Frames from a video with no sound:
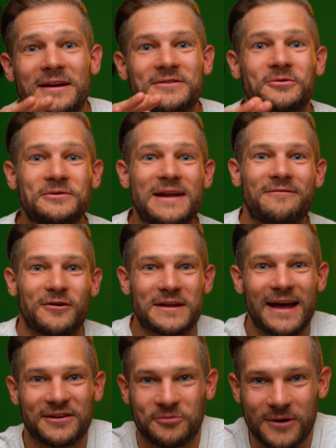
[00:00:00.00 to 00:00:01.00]
You'll never
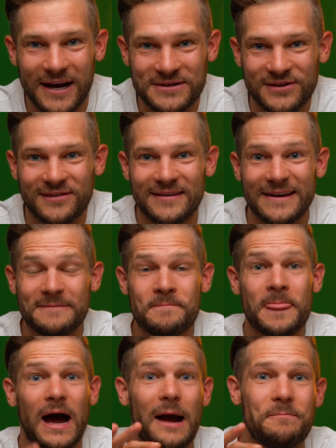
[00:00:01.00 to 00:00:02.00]
guess what I just did.
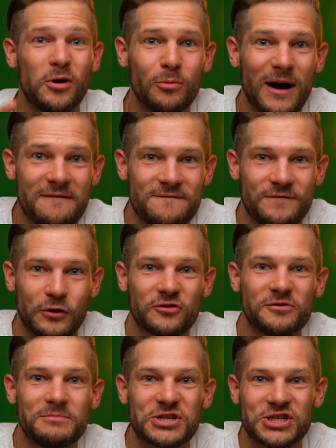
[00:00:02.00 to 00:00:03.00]
I built my
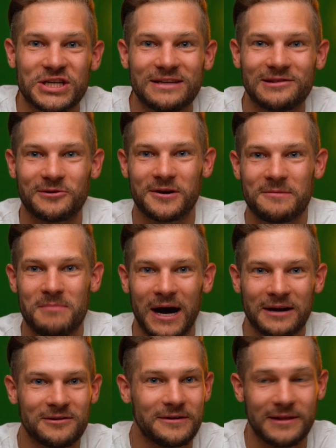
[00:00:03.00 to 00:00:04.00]
first machine learning
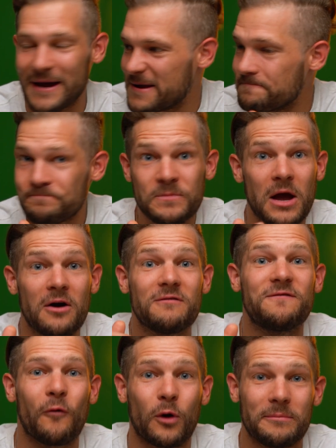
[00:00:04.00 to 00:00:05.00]
model in like
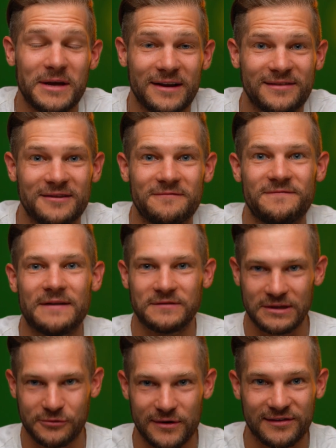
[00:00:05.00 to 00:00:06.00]
four minutes and
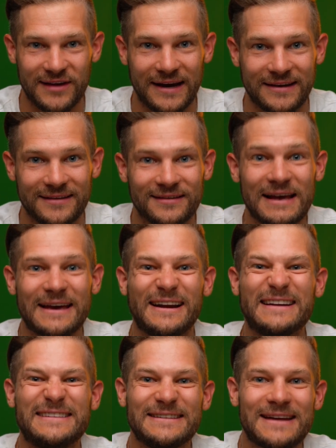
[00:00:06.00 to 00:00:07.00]
fifty-three seconds, and
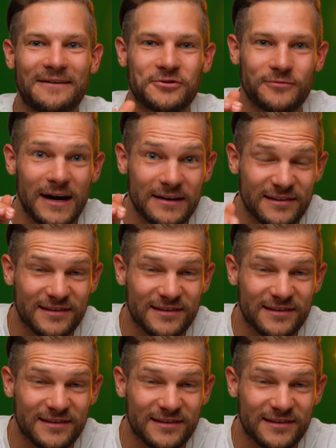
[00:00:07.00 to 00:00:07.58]
I didn't have to write a